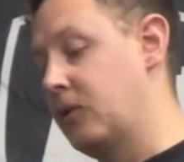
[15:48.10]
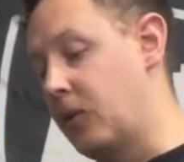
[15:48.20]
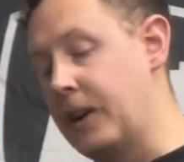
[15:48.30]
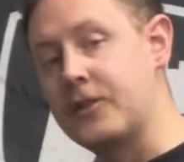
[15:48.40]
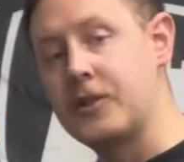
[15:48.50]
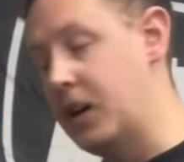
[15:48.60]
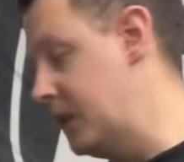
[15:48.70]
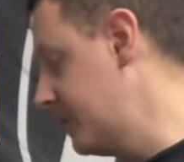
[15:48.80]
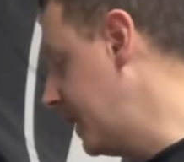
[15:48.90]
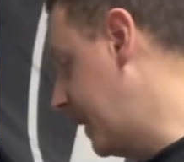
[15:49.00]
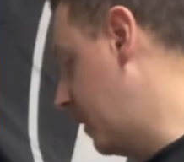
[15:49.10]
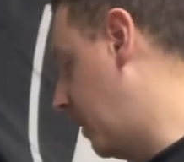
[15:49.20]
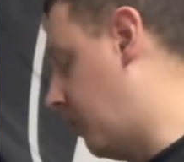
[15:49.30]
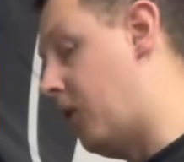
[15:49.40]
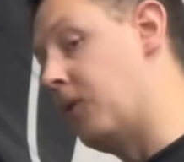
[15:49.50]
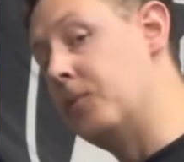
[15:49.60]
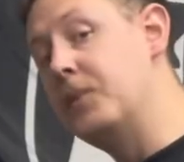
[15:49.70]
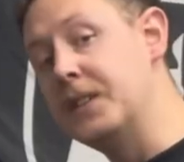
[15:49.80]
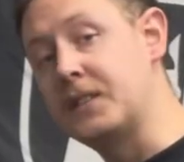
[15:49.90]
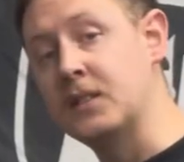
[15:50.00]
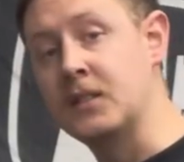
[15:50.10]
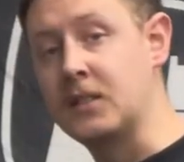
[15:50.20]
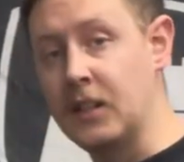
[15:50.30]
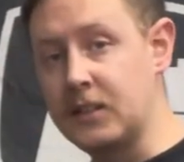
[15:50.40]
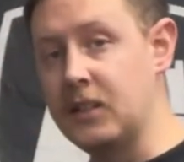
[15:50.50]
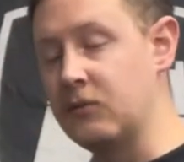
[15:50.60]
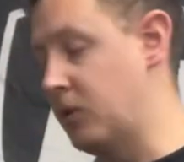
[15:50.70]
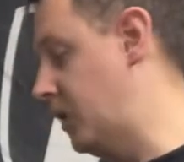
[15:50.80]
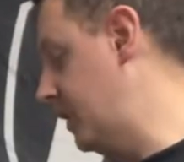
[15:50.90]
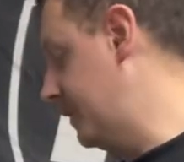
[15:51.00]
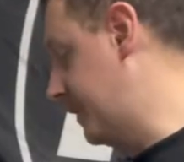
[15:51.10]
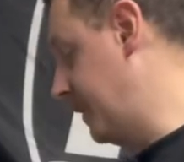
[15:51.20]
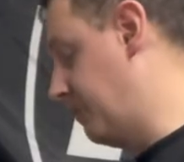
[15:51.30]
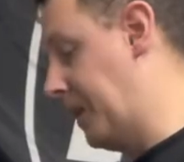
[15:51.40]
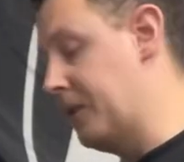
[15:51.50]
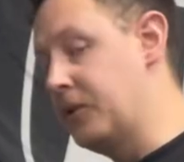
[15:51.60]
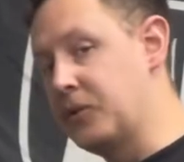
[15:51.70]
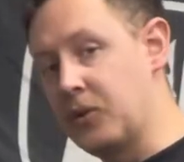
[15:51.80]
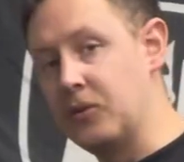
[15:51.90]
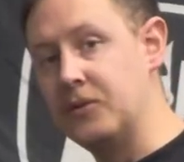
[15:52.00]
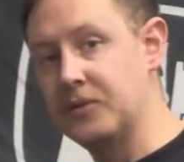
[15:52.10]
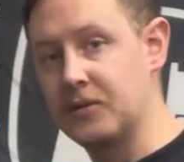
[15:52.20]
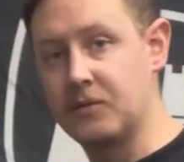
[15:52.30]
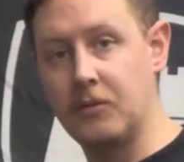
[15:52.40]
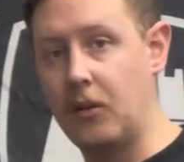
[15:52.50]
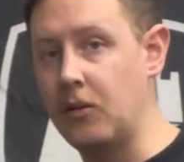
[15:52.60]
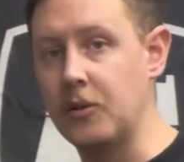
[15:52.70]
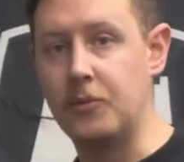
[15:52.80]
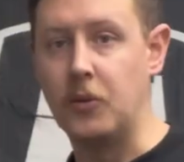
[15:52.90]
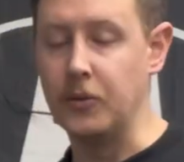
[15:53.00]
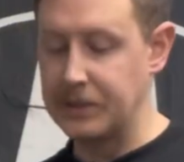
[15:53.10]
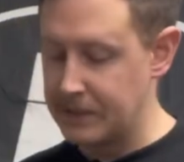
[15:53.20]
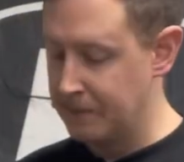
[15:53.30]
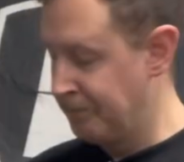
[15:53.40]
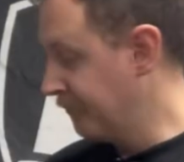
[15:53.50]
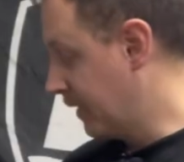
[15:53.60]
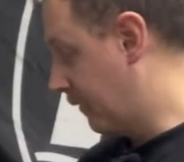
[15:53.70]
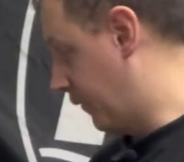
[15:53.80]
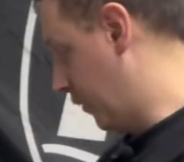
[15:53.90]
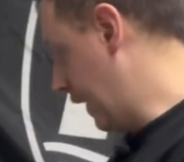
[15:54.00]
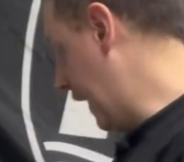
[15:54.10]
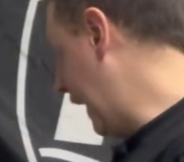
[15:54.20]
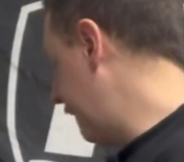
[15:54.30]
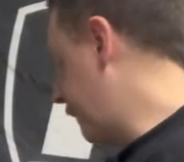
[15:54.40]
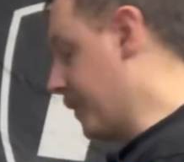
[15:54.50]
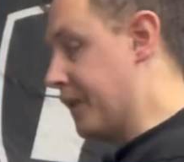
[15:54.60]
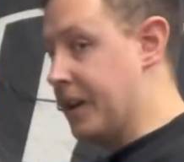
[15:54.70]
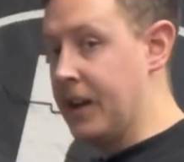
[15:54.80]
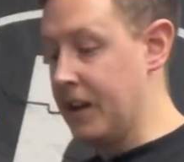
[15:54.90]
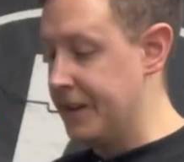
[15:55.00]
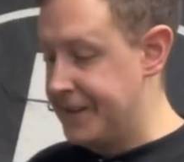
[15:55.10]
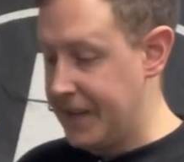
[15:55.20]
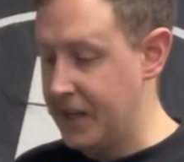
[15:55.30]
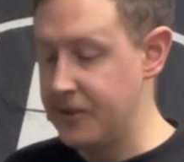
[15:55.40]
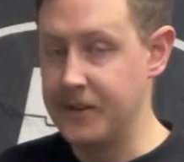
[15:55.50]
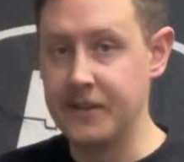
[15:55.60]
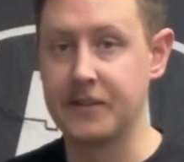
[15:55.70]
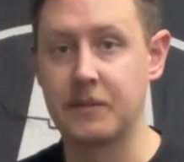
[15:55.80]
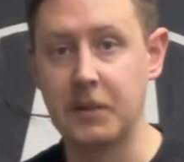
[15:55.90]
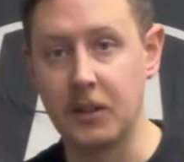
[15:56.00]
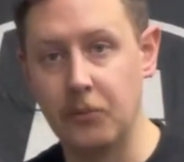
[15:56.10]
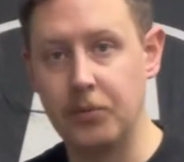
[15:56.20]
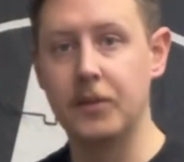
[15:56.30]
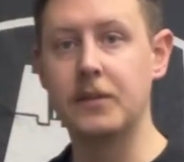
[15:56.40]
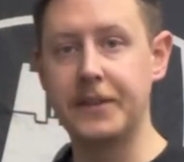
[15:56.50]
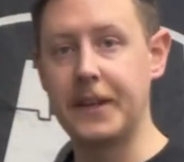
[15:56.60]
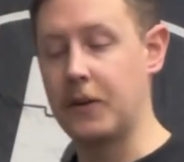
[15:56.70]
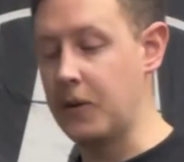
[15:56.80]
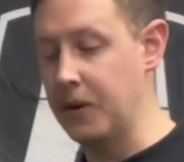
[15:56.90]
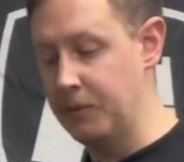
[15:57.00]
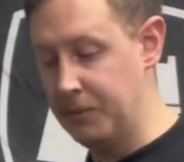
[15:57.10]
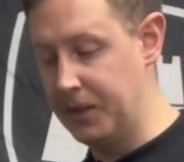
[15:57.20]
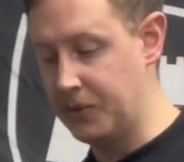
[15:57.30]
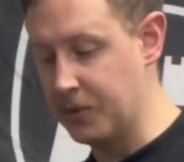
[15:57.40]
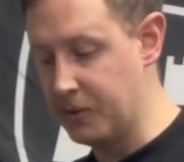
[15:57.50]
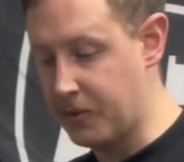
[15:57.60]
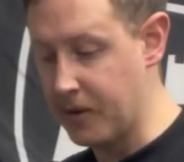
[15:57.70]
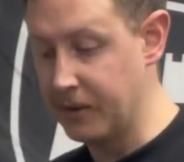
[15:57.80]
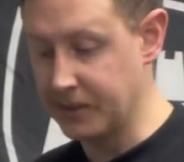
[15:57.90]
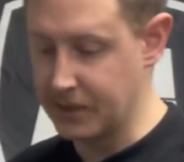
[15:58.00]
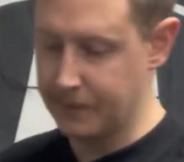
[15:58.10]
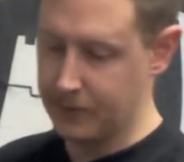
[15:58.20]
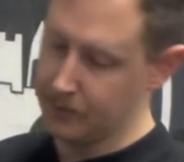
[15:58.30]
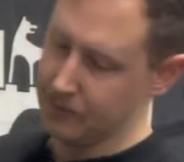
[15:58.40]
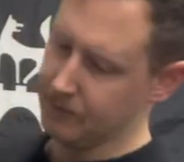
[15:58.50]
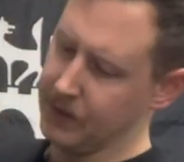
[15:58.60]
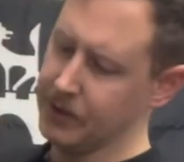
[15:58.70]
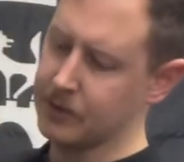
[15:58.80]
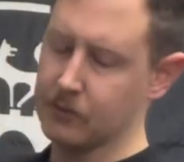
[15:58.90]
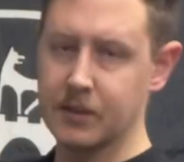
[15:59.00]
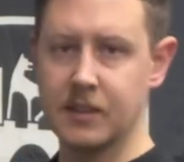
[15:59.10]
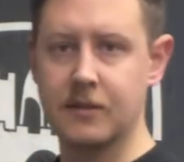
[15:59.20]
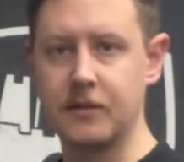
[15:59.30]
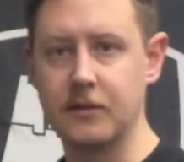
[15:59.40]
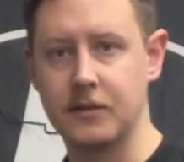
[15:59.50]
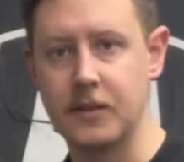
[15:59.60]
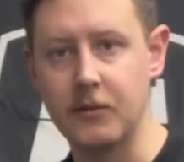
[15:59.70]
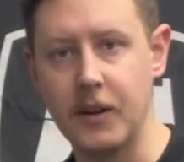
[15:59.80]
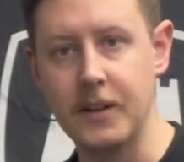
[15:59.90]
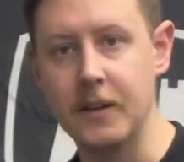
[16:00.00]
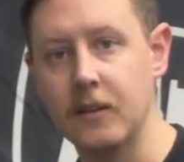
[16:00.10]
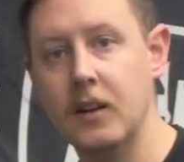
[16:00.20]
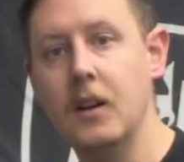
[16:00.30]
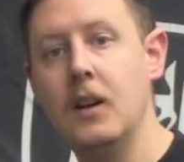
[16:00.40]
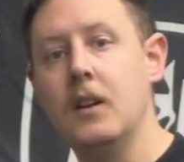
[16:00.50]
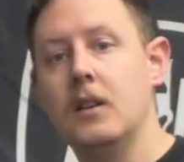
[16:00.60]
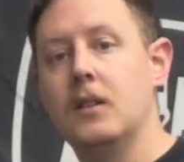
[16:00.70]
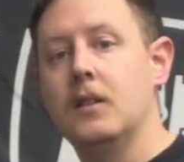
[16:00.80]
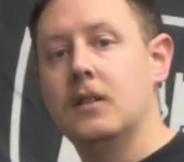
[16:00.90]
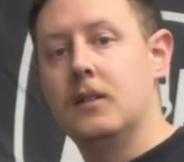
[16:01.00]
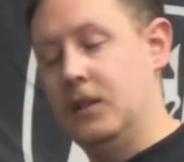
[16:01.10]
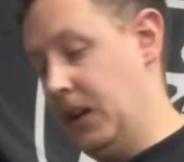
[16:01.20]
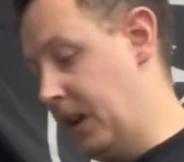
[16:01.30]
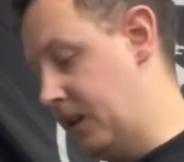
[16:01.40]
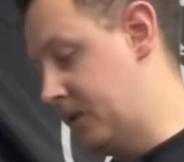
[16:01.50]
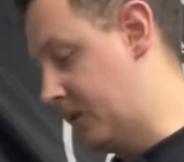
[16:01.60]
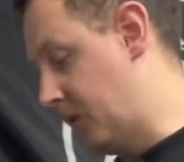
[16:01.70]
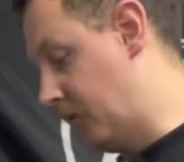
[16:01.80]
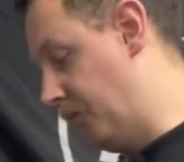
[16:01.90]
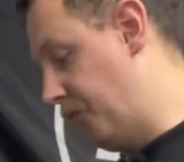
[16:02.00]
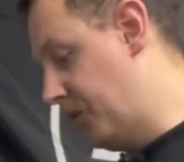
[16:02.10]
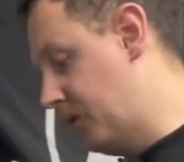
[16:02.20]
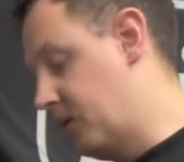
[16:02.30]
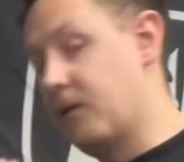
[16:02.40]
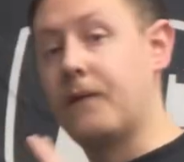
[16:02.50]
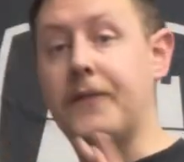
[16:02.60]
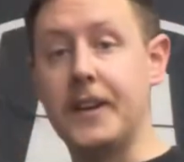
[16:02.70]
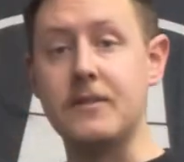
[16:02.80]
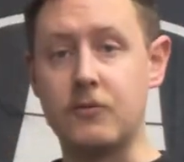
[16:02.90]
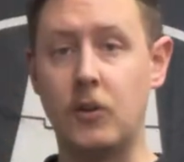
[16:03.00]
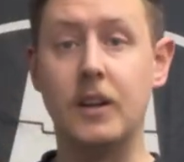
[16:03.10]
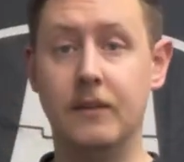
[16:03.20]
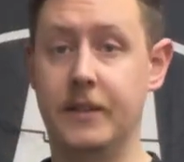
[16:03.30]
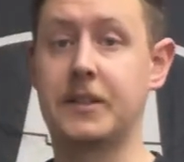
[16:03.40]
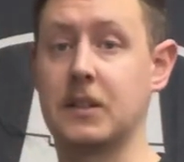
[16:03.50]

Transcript: crankshaft, taken out all the pistons, connecting rods, the bearing journals, all the bolts. For everything, and this engine is completely been torn apart except for these three sensors that are right here. So, phase one, this is